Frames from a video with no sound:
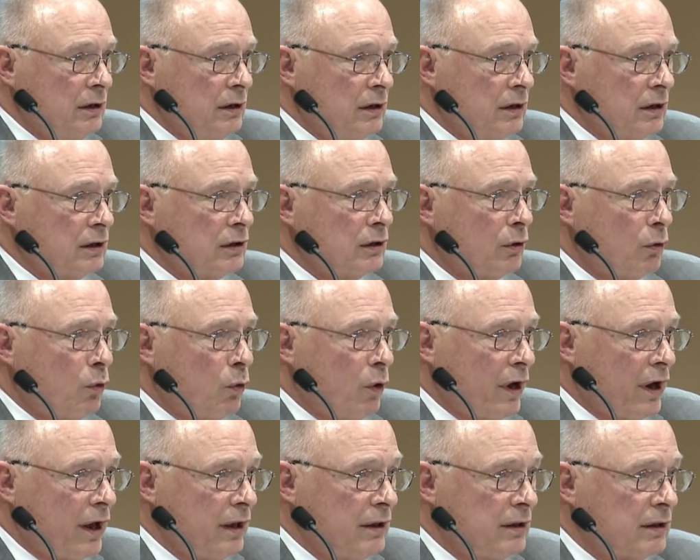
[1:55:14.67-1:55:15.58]
in the
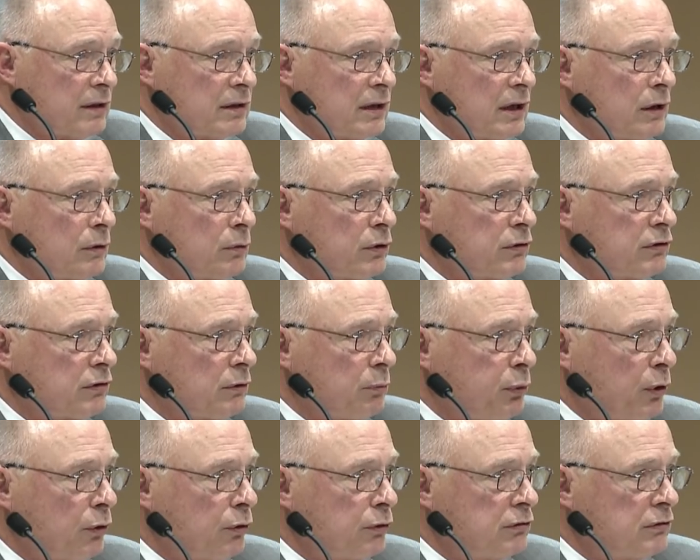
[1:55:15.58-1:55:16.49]
way that they were
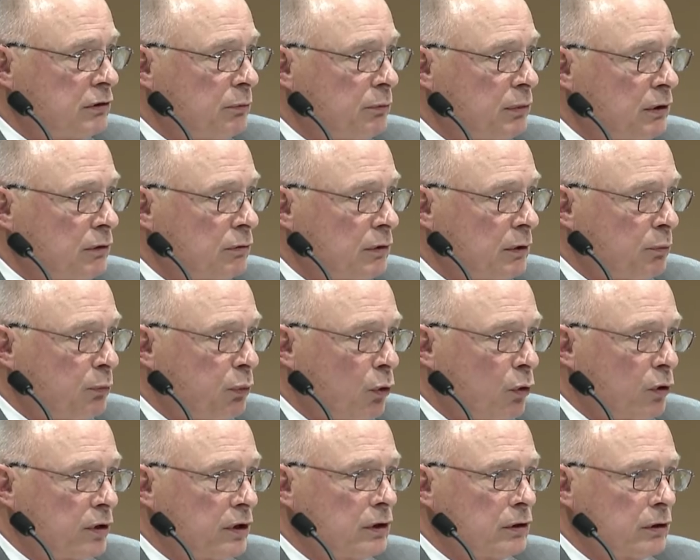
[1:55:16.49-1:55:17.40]
supposed to be
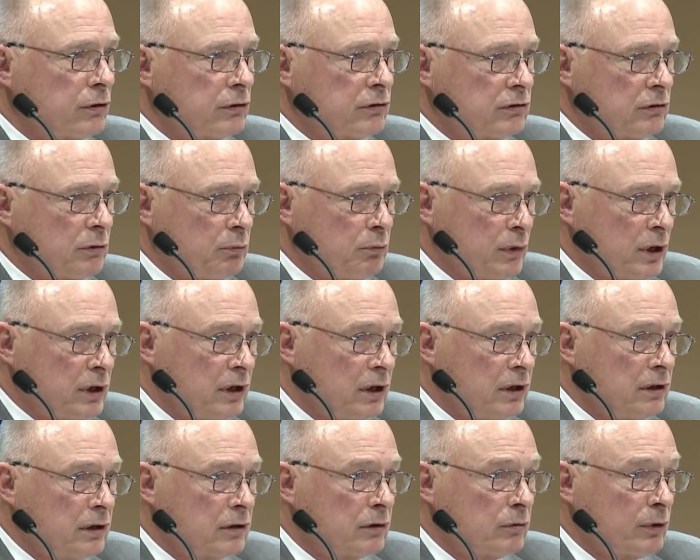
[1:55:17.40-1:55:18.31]
reporting or
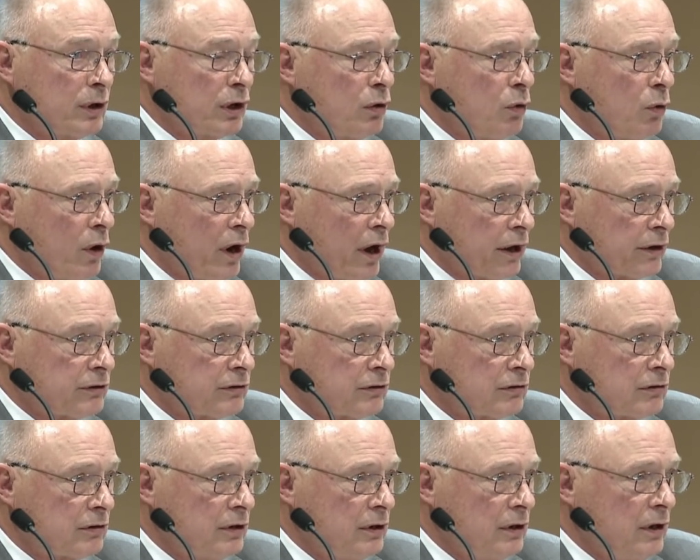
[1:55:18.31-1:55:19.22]
submitting their
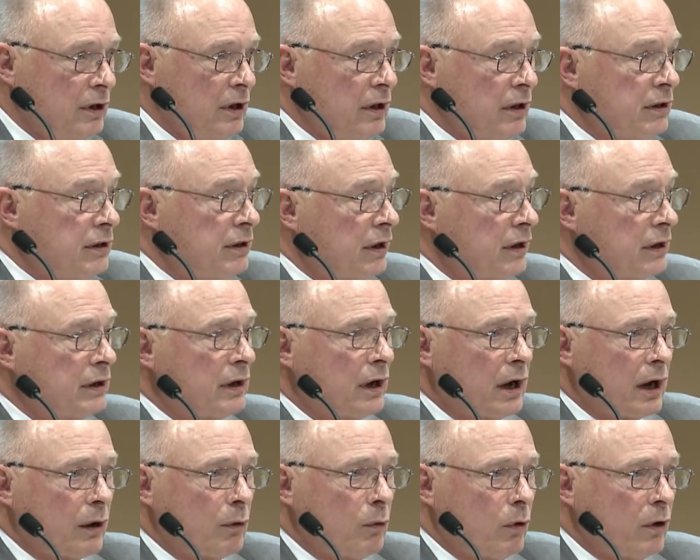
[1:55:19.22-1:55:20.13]
requests, then
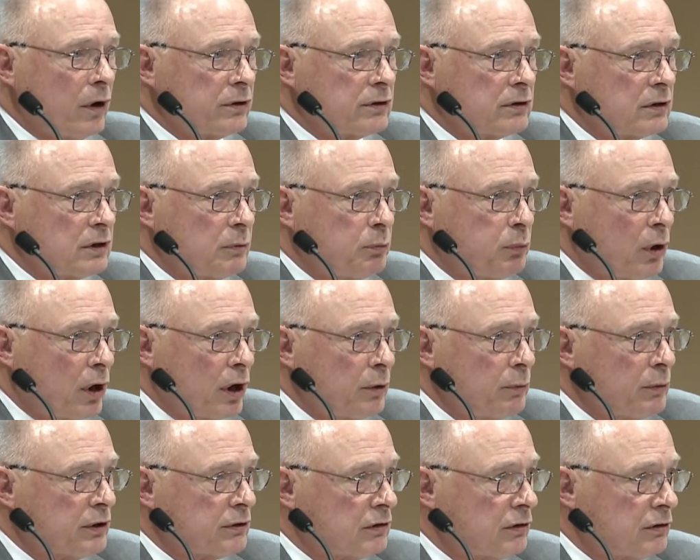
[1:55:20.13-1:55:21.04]
I want the
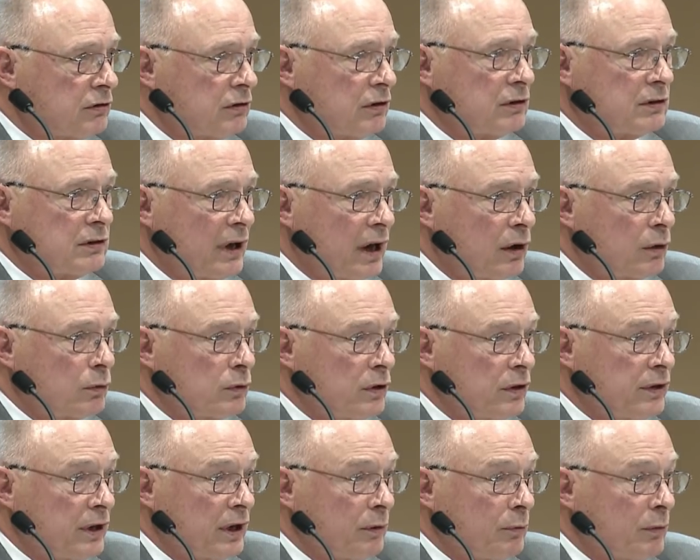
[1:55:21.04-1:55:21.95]
department to sit down
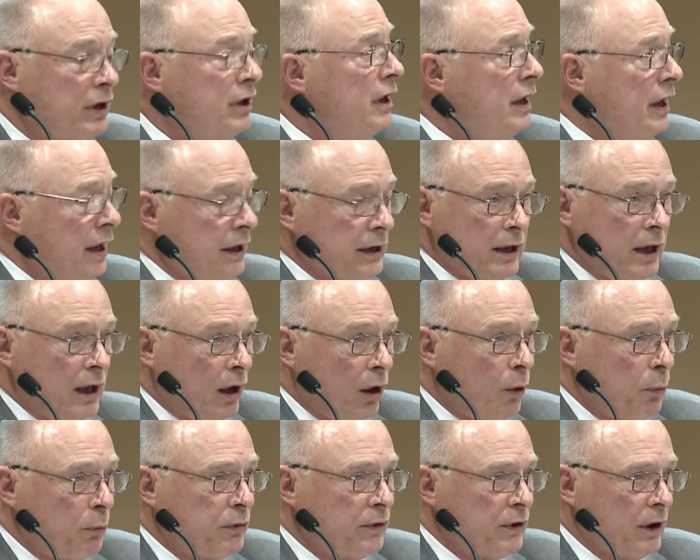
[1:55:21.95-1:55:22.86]
with them and
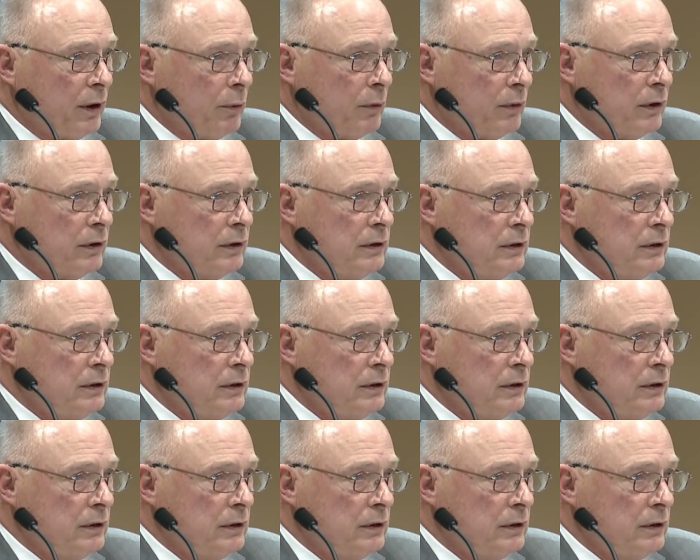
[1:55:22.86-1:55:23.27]
help them